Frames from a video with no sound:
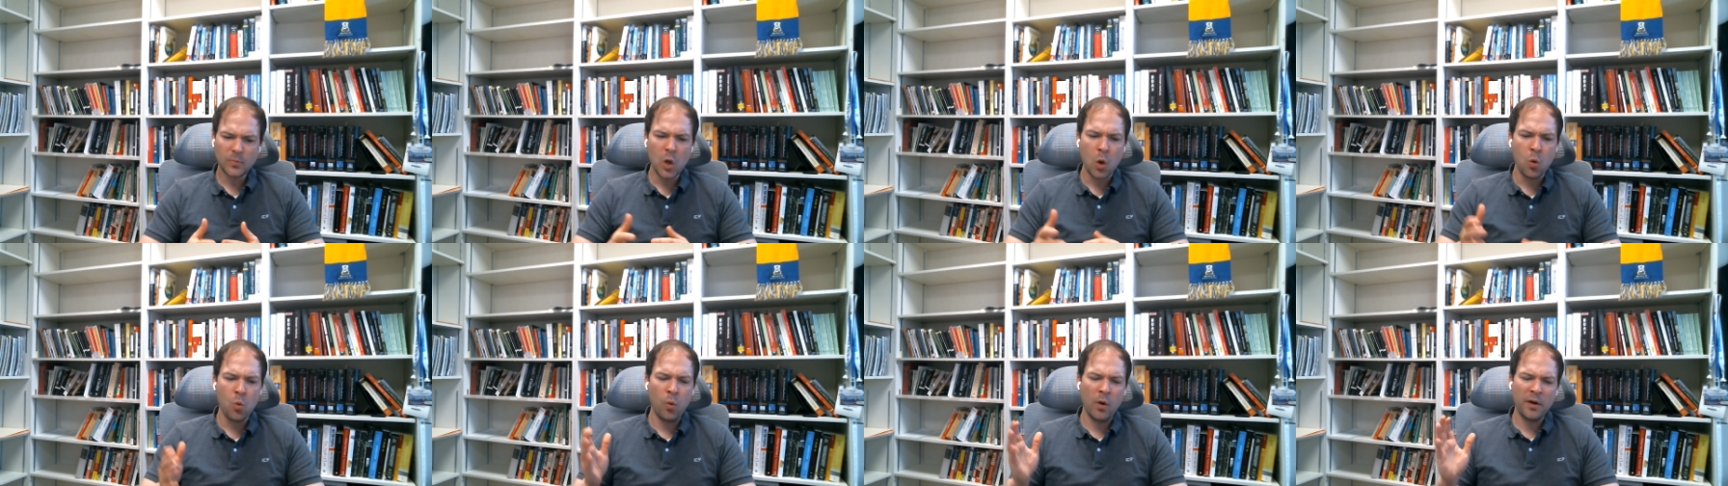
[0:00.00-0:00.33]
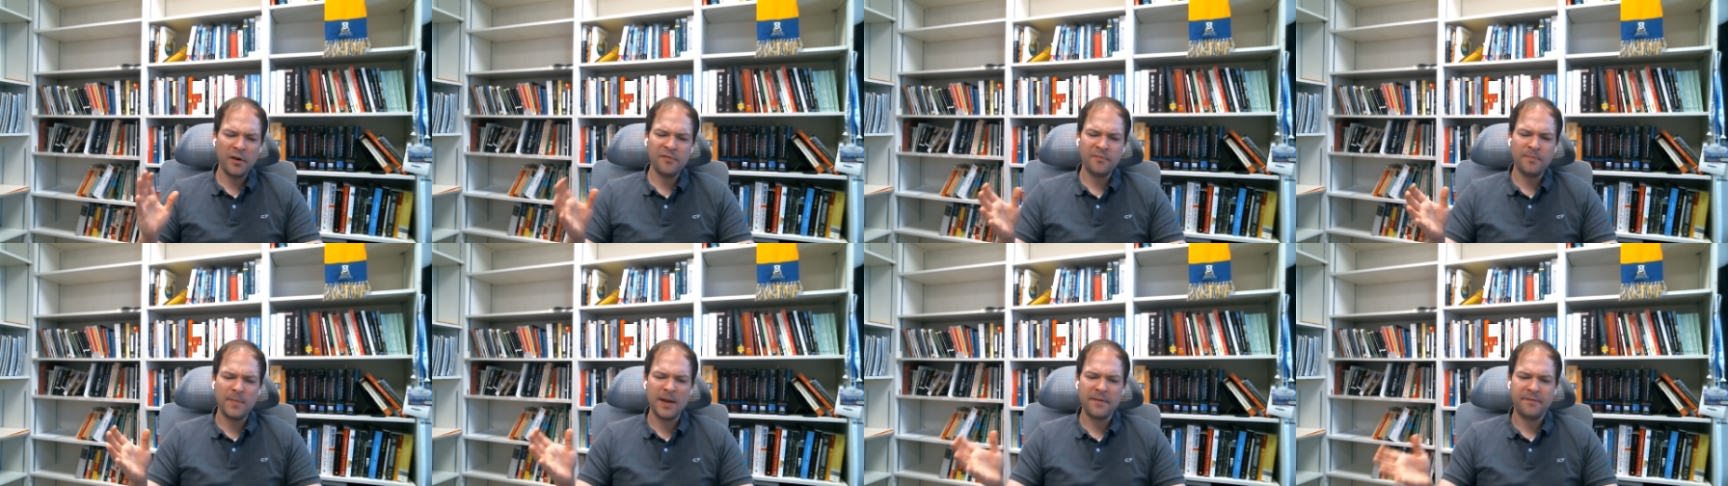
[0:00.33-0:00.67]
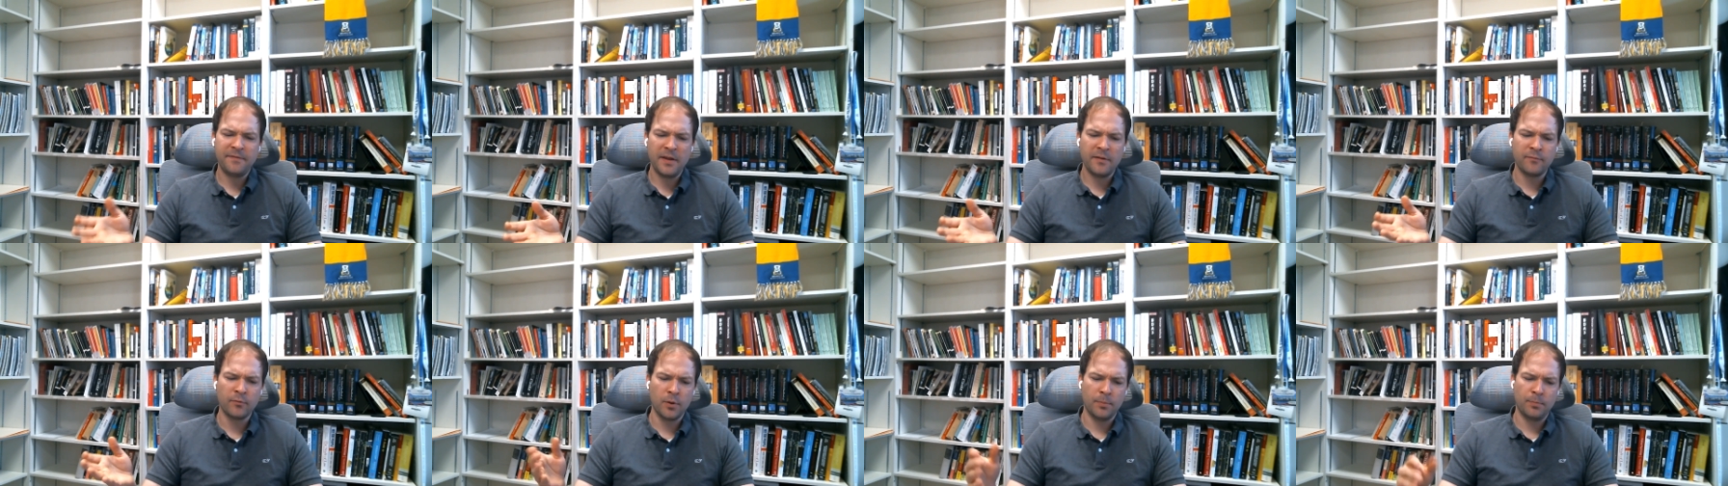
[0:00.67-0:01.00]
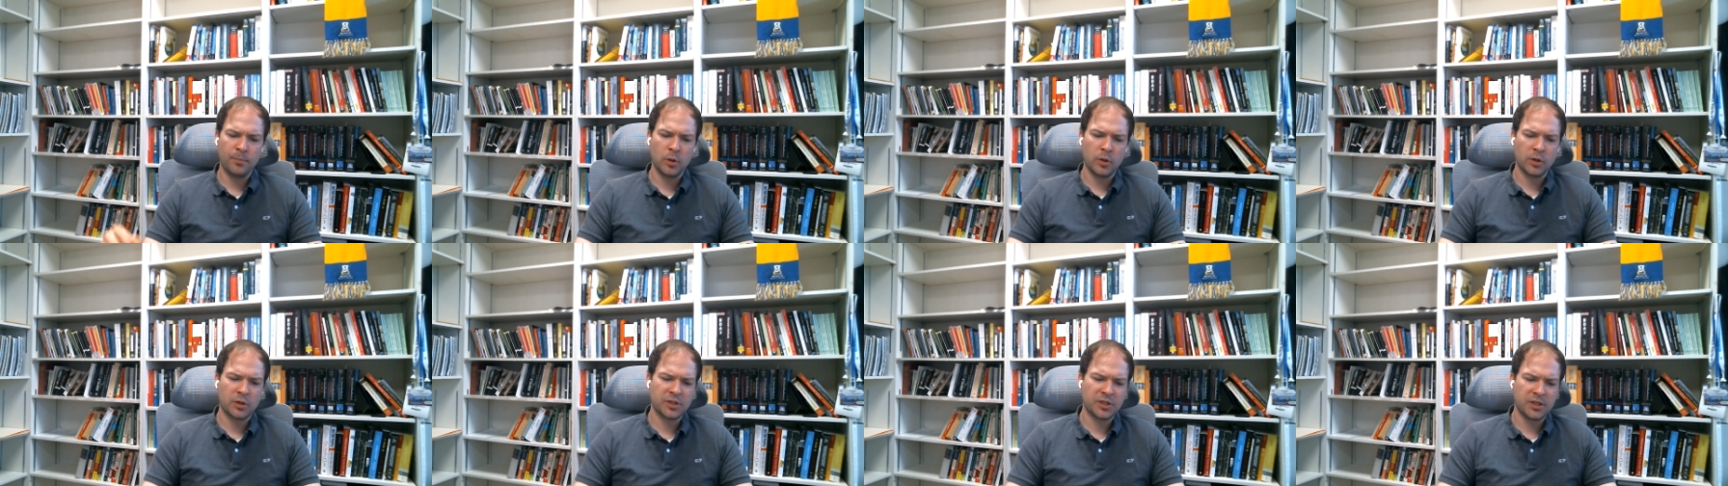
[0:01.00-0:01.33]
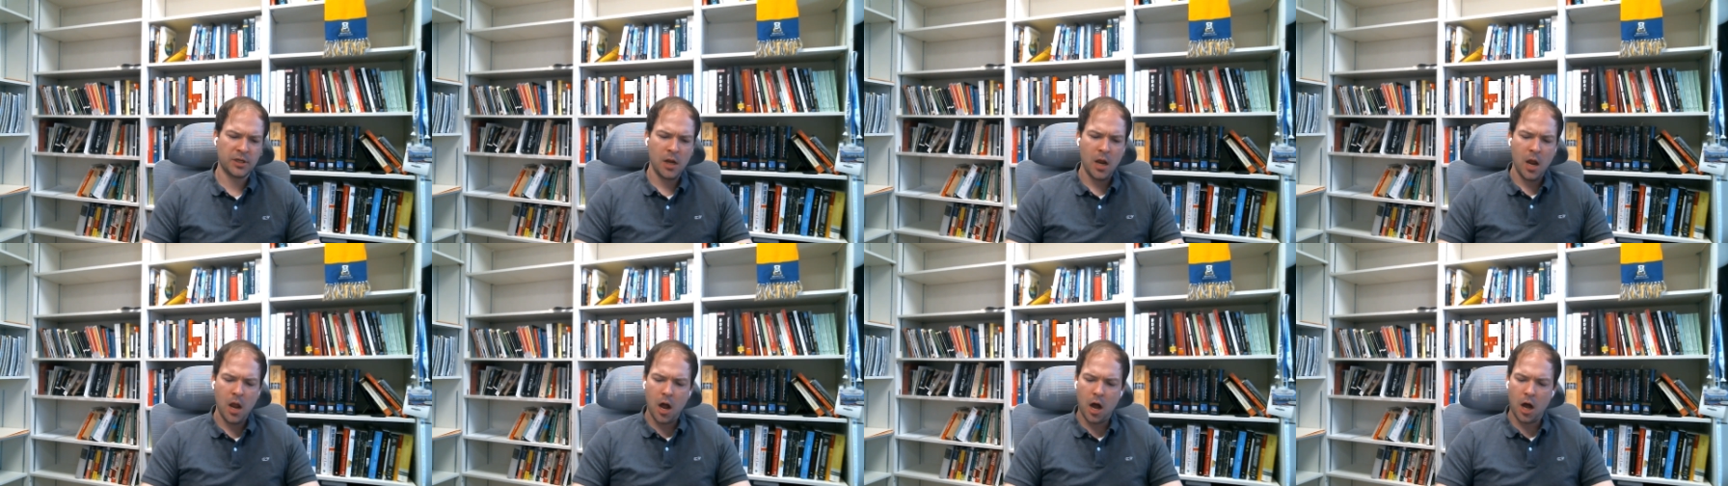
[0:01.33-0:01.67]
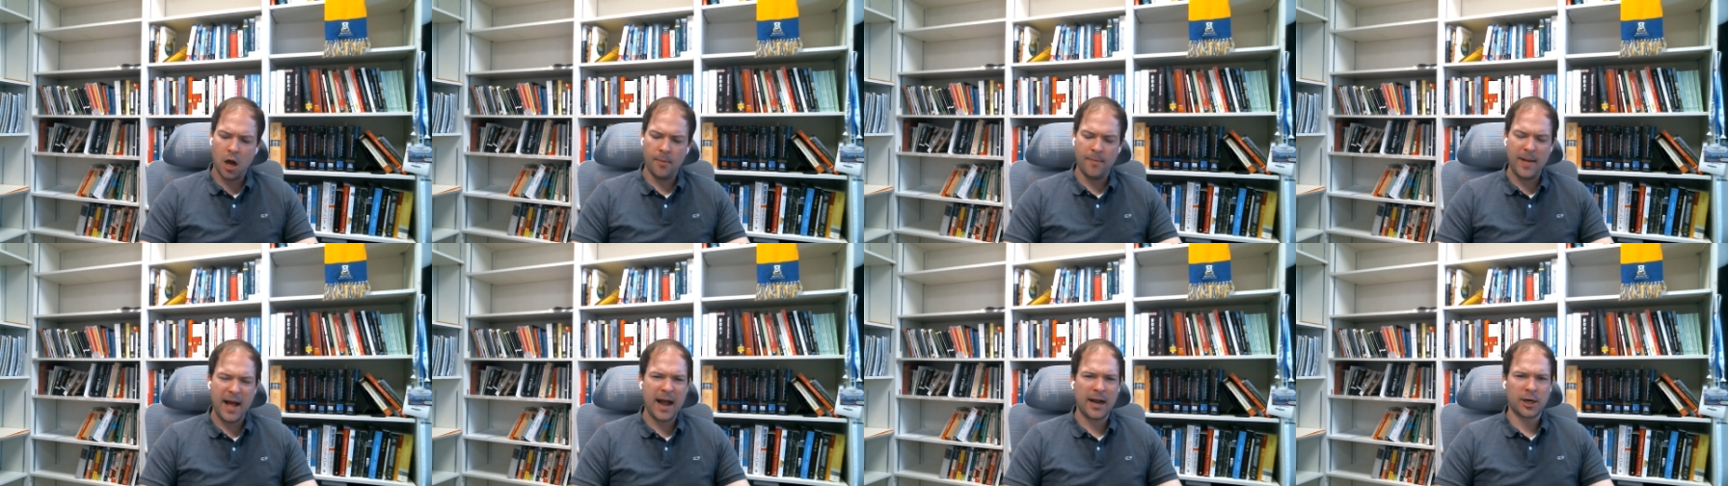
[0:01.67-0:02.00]
One of my favorite books,
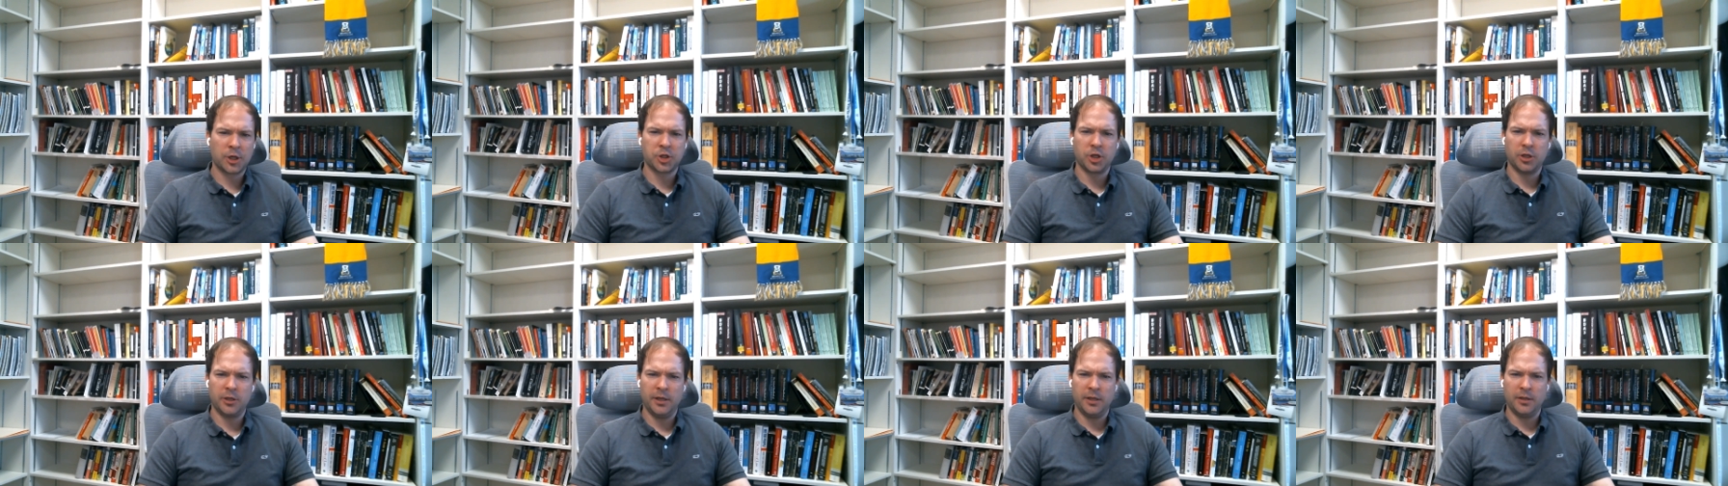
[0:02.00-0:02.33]
actually,